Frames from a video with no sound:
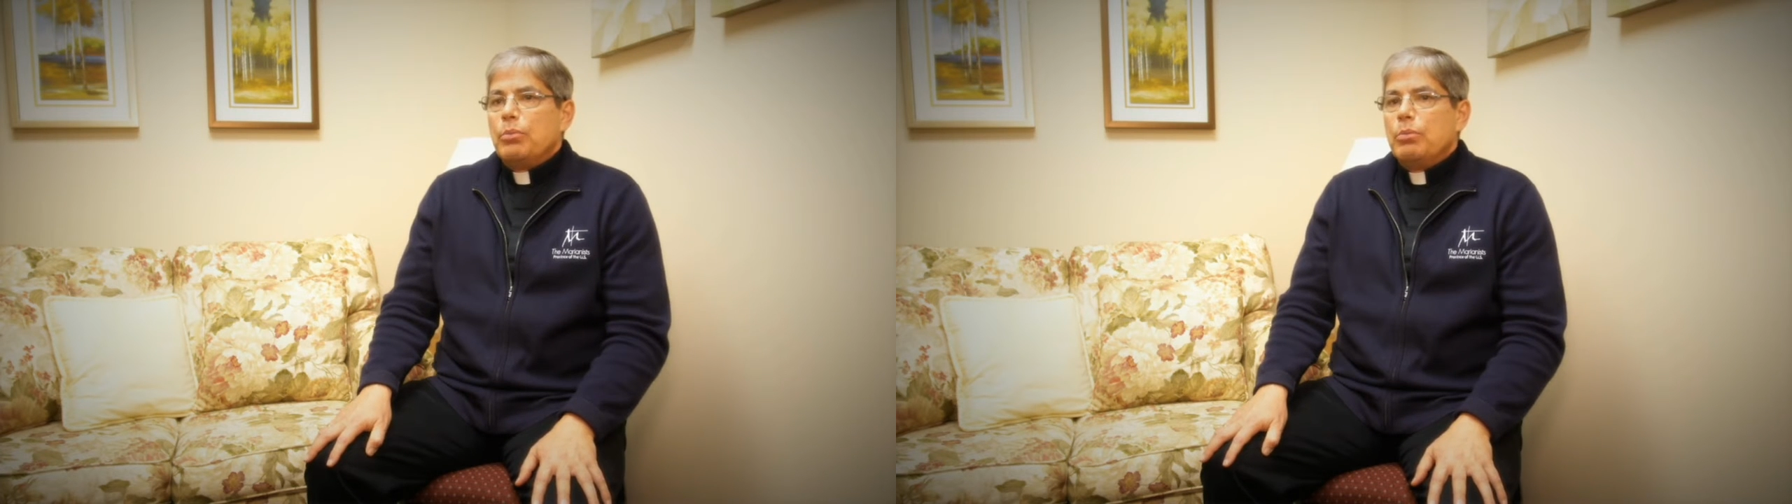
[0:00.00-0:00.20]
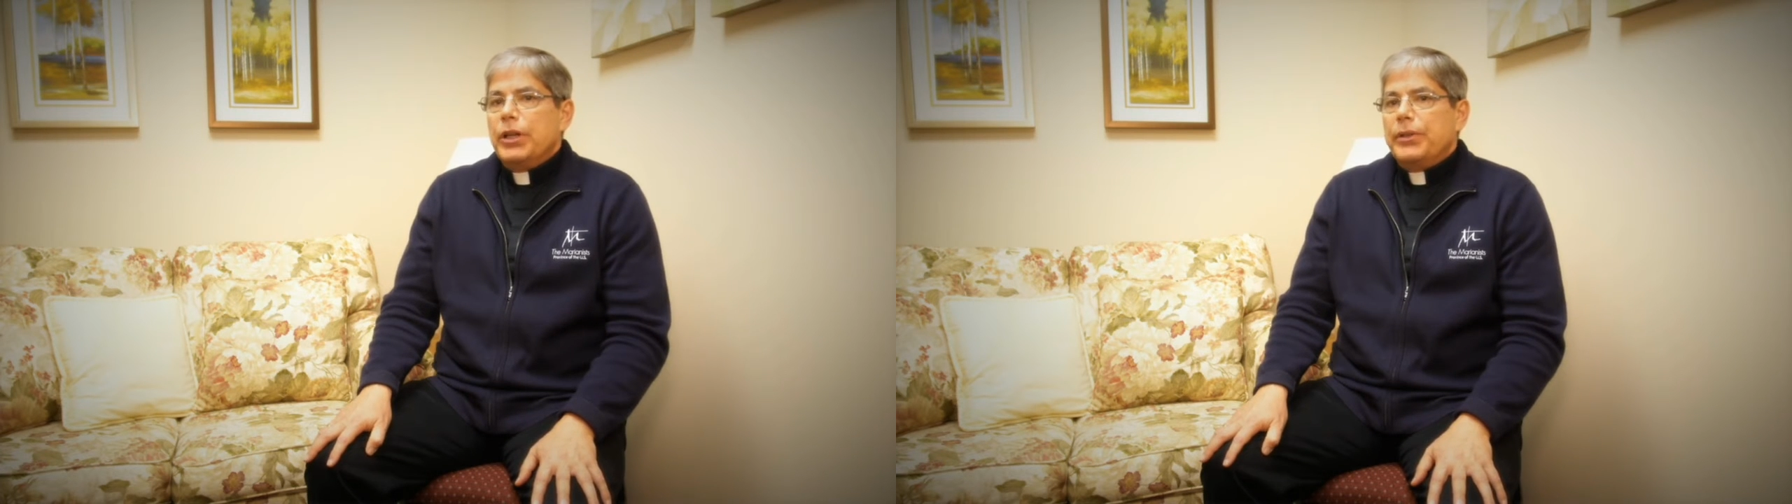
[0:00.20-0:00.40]

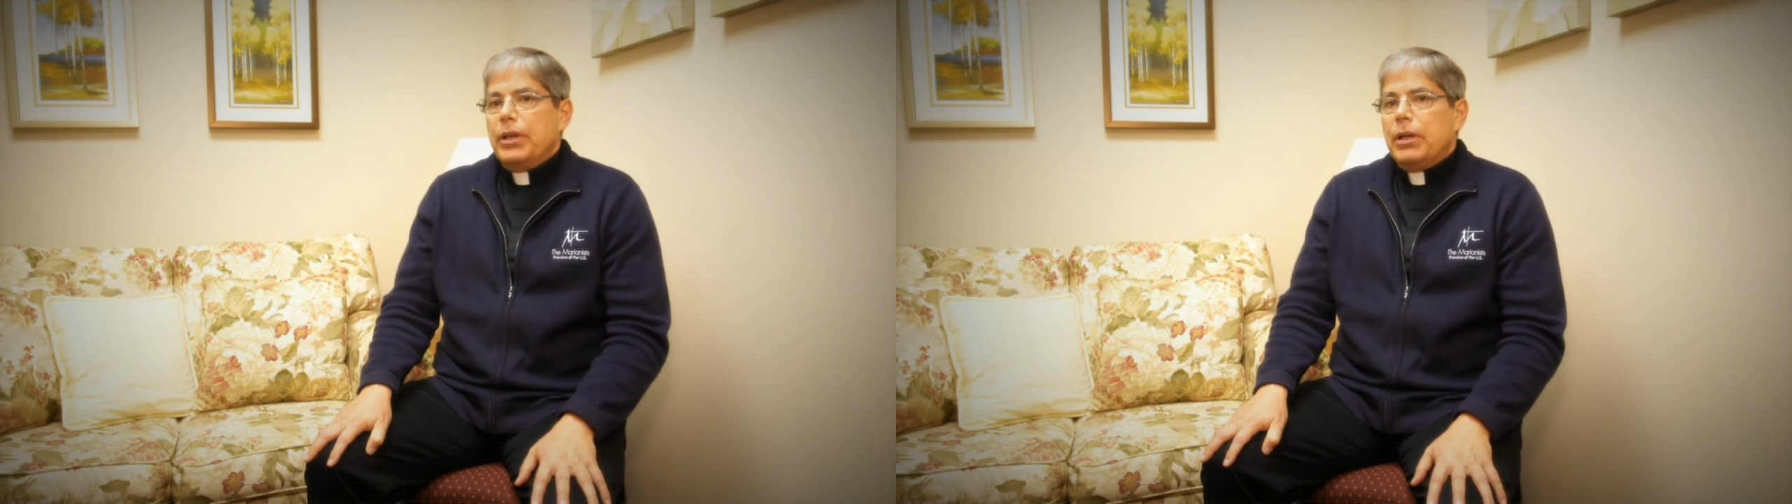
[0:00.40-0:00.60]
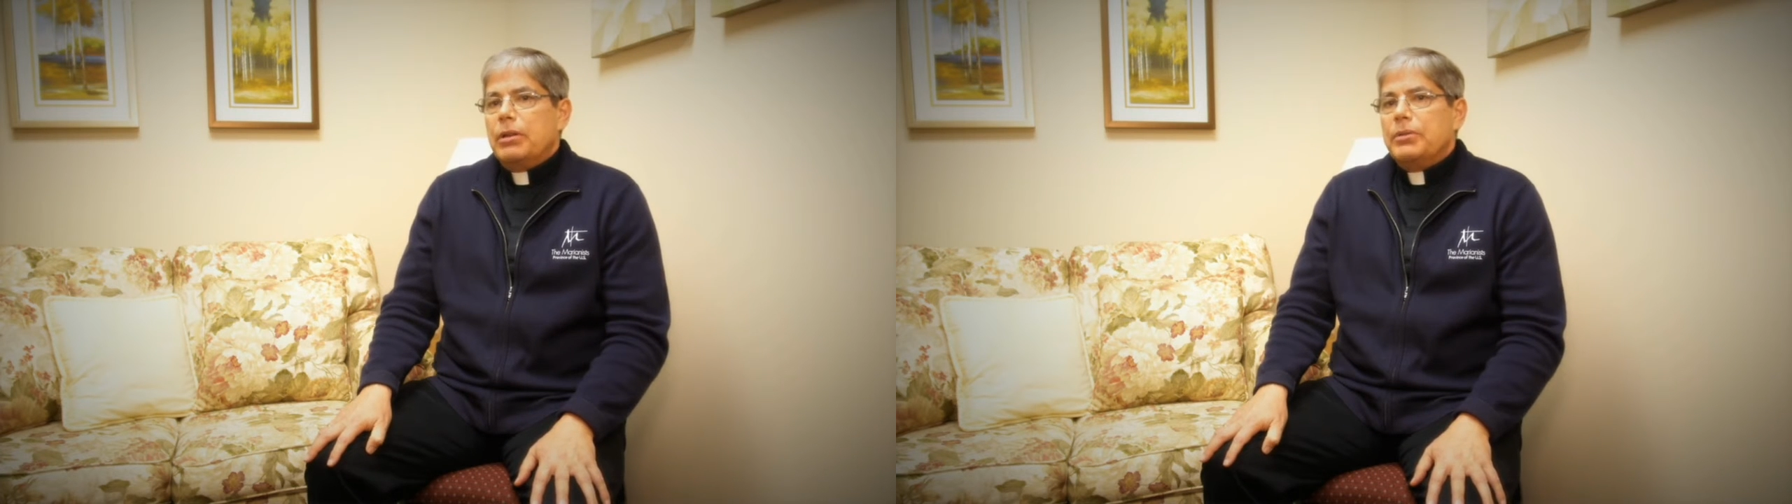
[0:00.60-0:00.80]
but
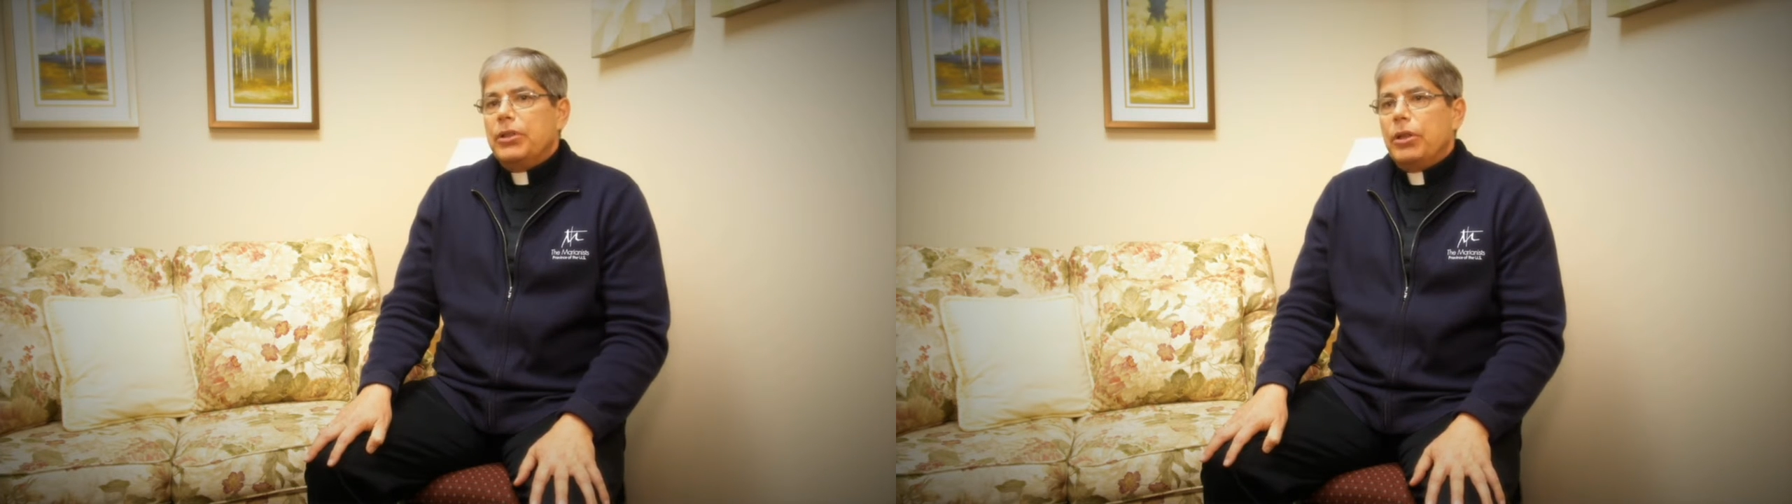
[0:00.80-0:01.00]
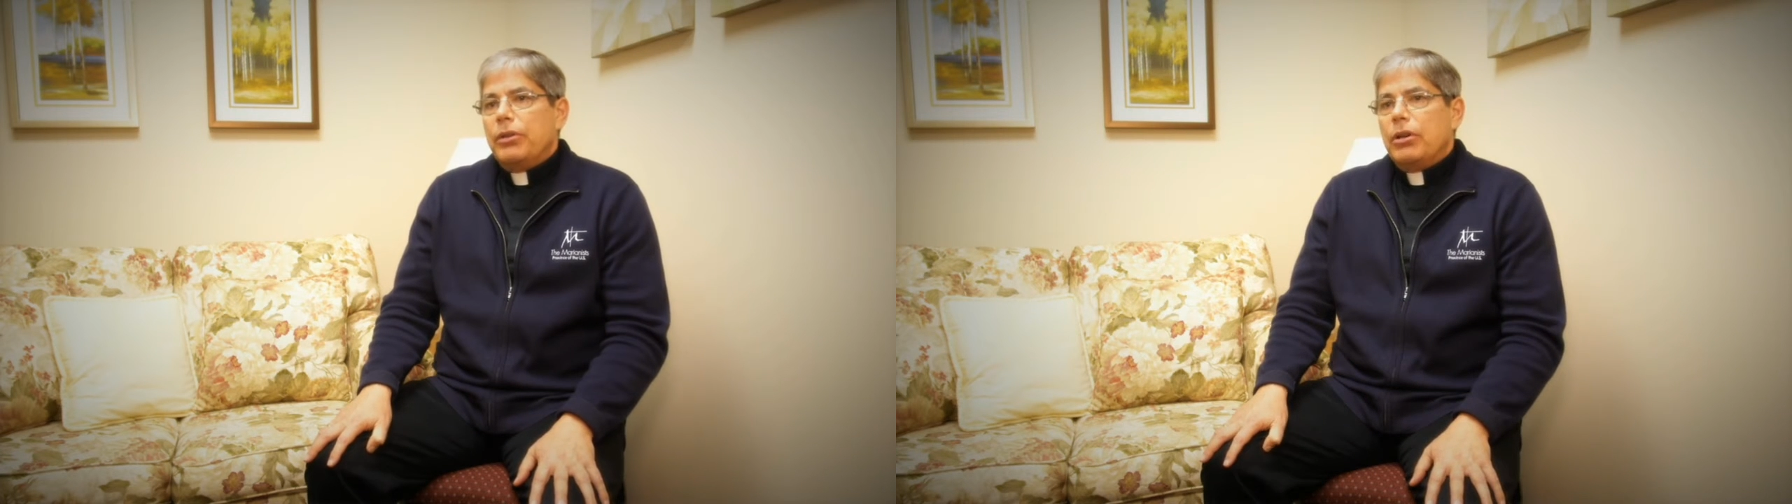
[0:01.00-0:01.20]
there, you
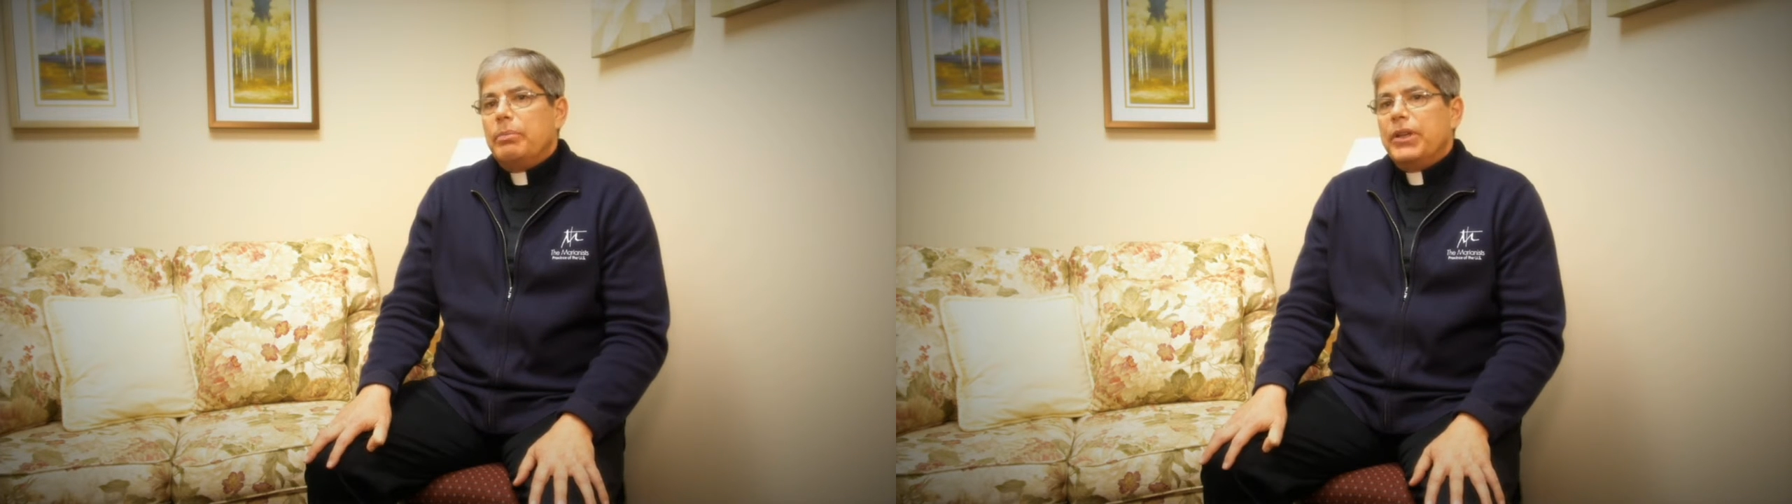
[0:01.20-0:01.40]
know, there have